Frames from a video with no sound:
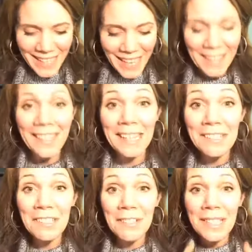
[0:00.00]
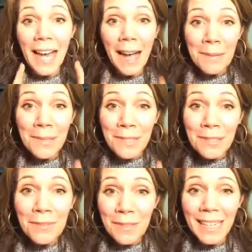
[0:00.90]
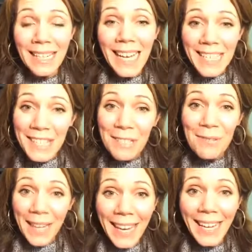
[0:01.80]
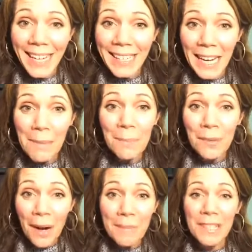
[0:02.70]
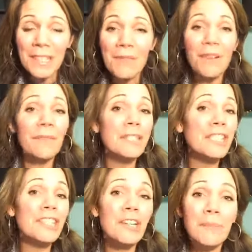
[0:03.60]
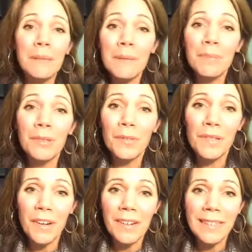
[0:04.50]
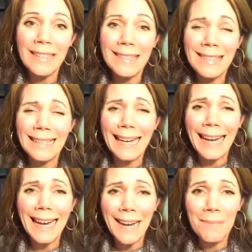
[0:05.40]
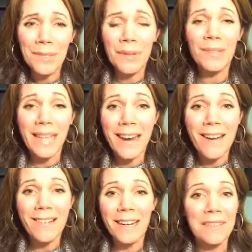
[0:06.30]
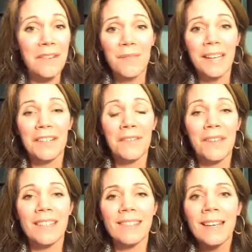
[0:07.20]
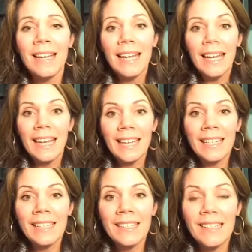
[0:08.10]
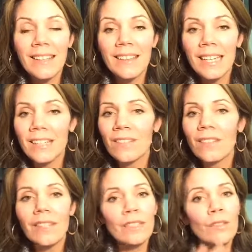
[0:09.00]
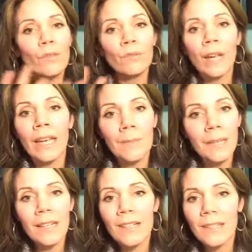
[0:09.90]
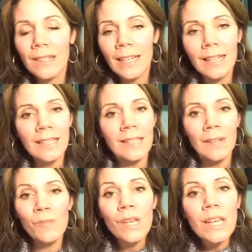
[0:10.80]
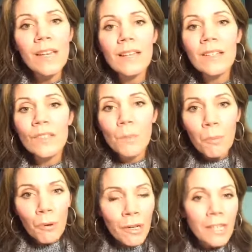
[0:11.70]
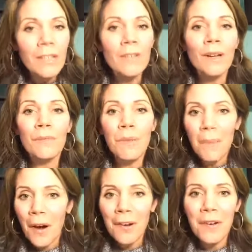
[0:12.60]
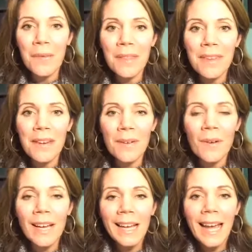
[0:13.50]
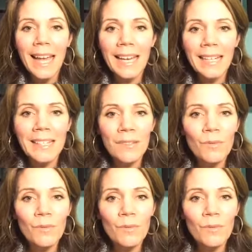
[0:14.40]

And the answer is absolutely. Yes, you can. I promise you. There have been so many people who've started this and said, I'm so scared. I don't know if I can do this. And they do great because, like I said, we support you and we partner with you, and